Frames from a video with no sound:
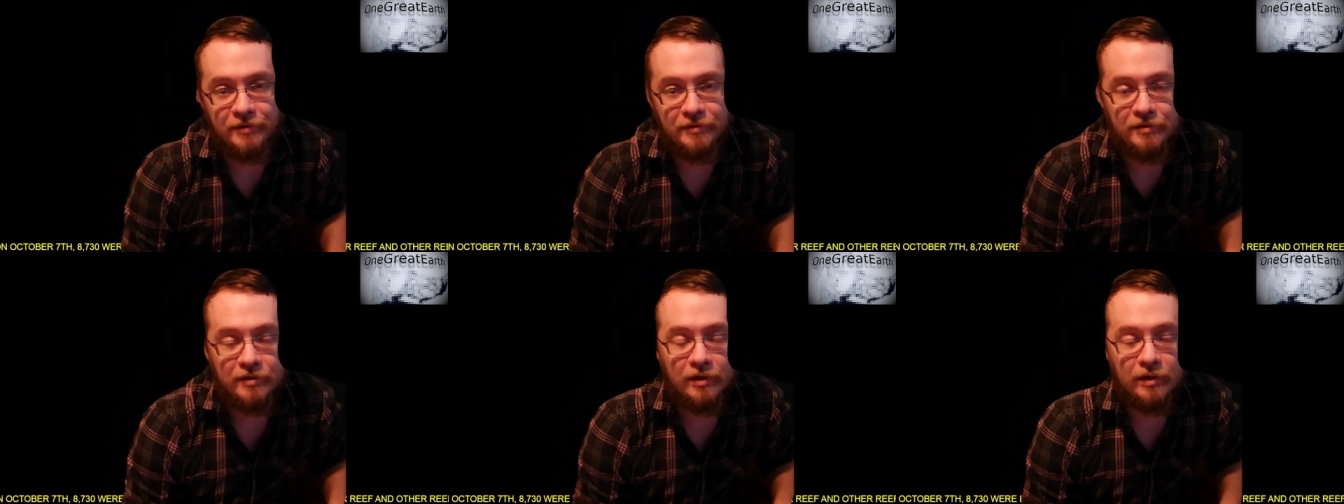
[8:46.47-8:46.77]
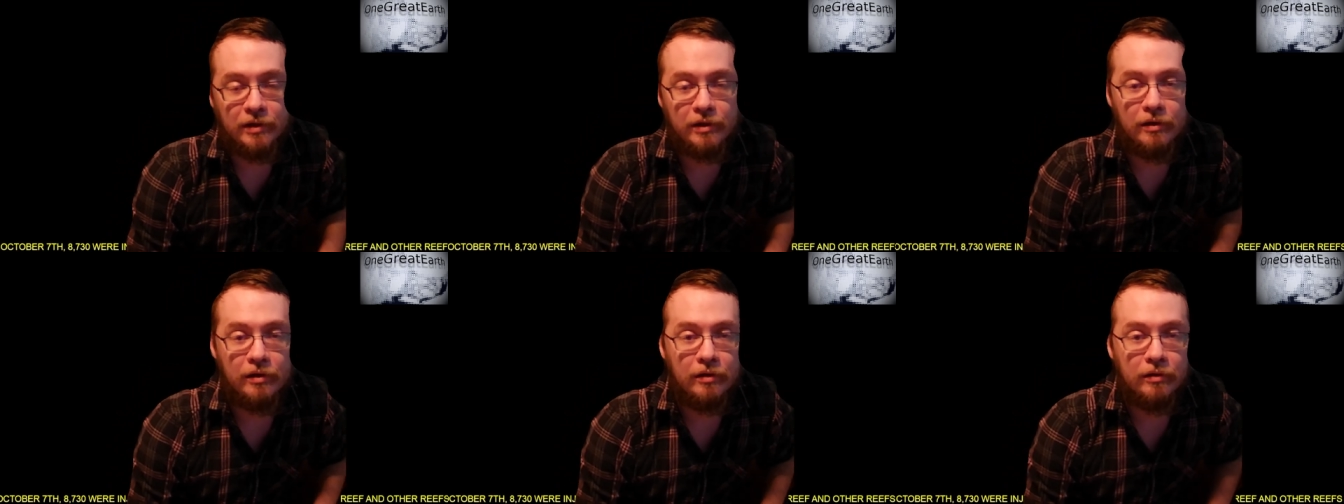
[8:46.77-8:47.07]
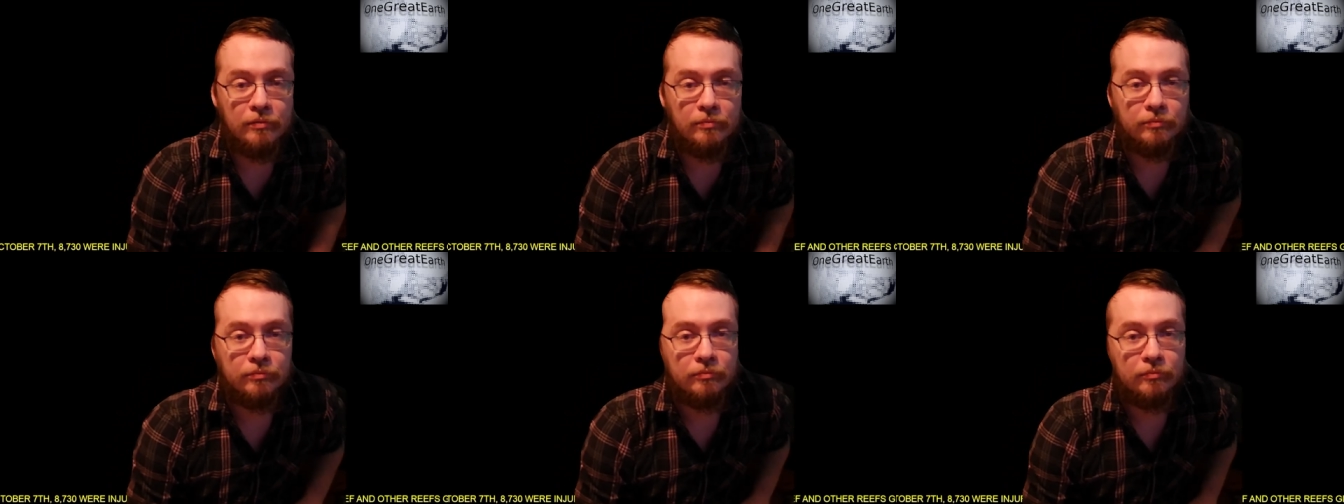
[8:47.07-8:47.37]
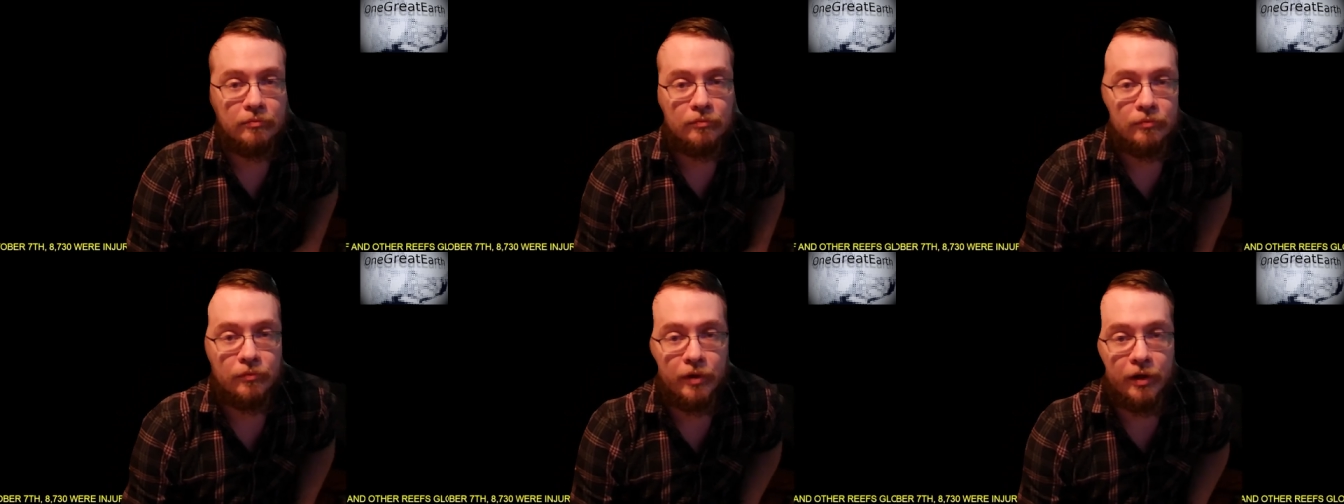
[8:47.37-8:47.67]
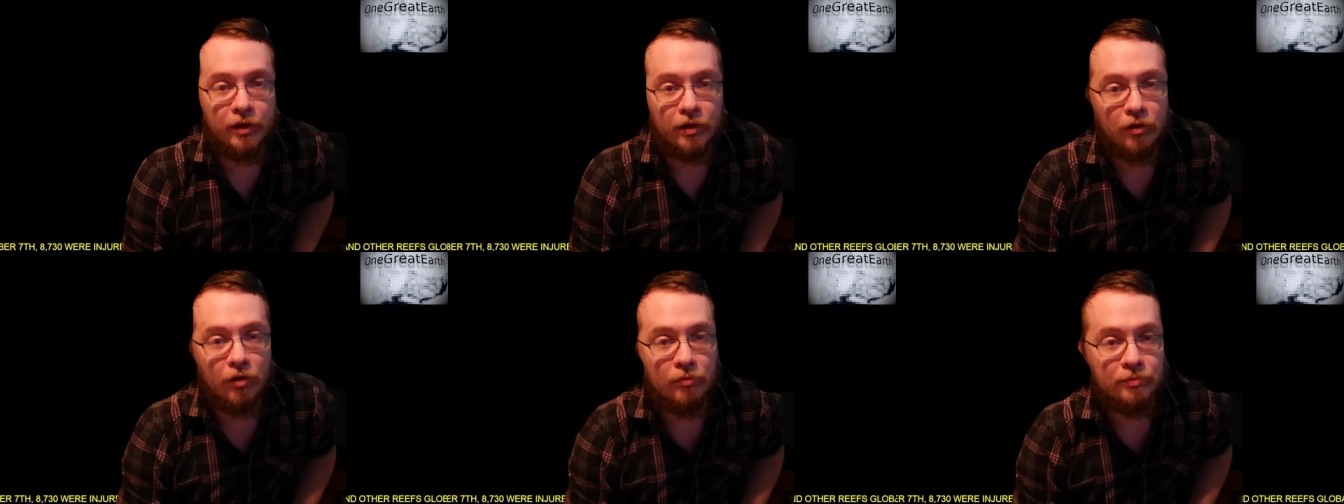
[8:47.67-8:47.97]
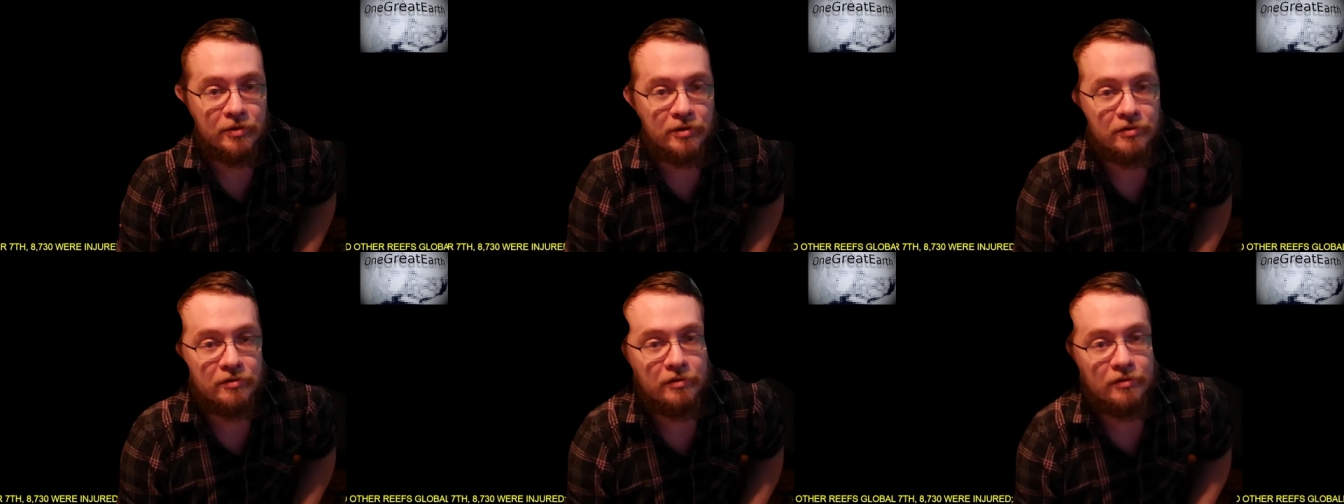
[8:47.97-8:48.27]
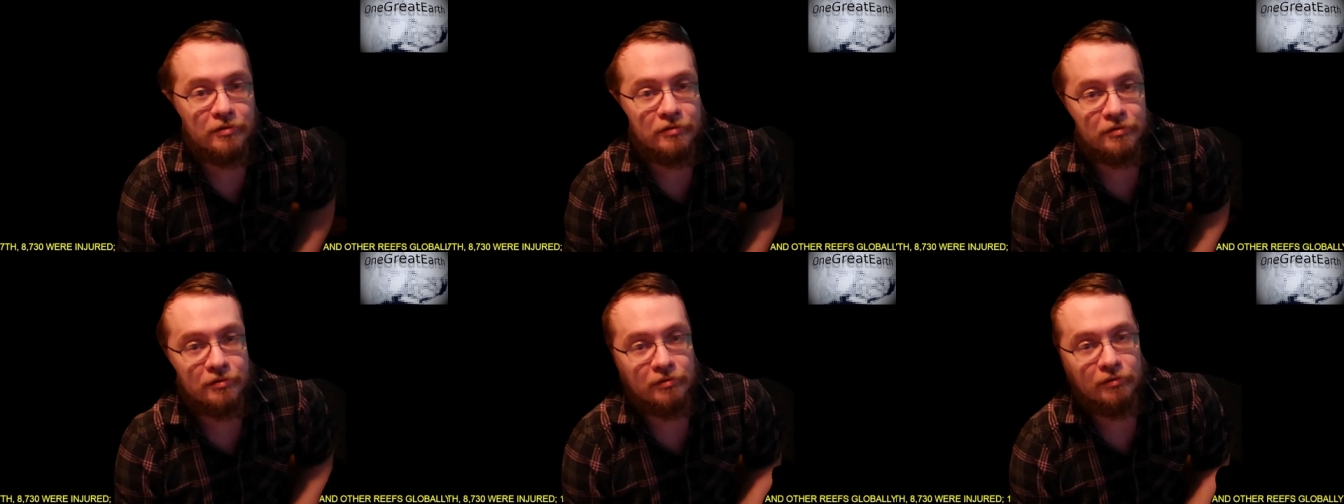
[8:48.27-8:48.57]
take care, and I hope to see you
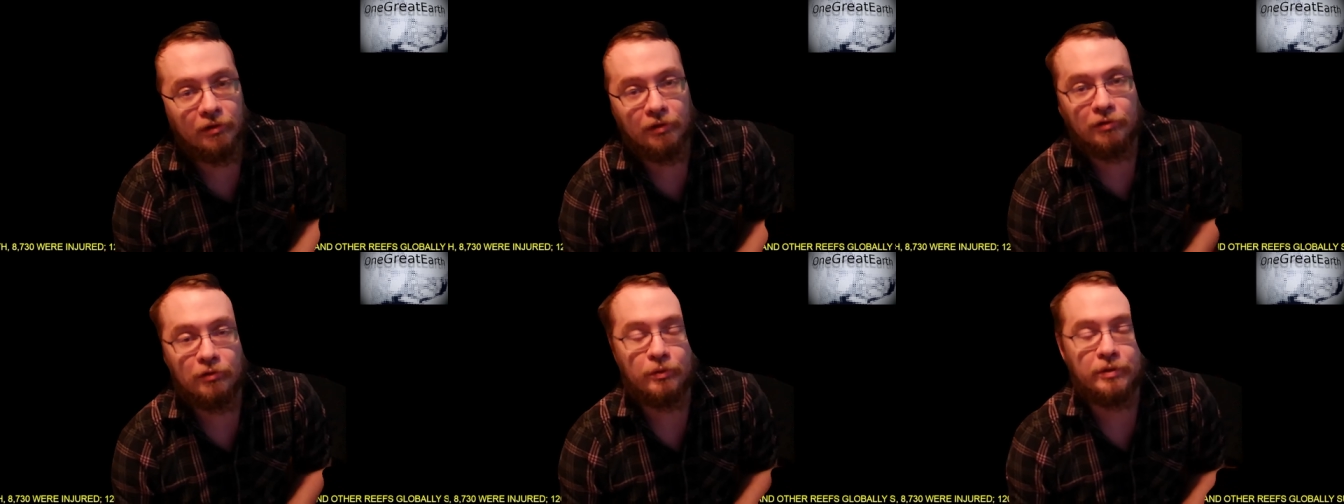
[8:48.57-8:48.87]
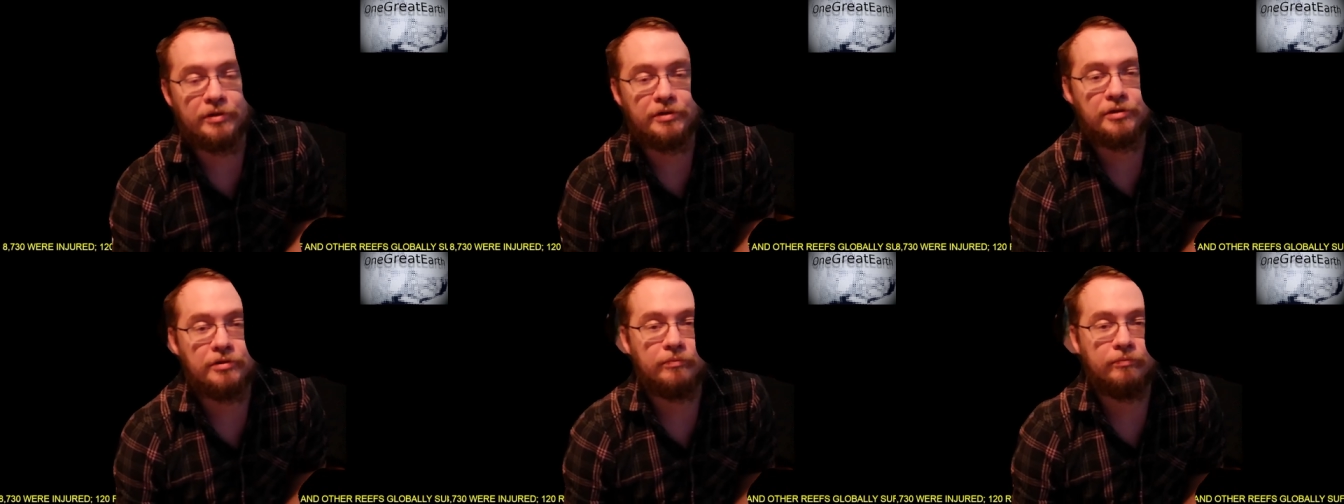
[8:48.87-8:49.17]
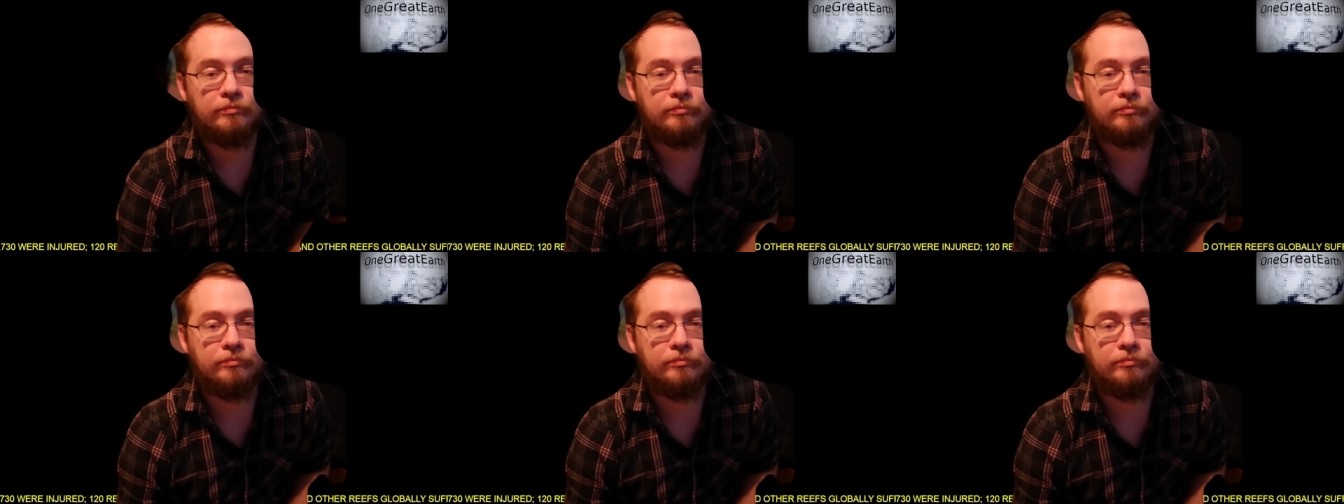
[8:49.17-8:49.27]
soon on Twitch.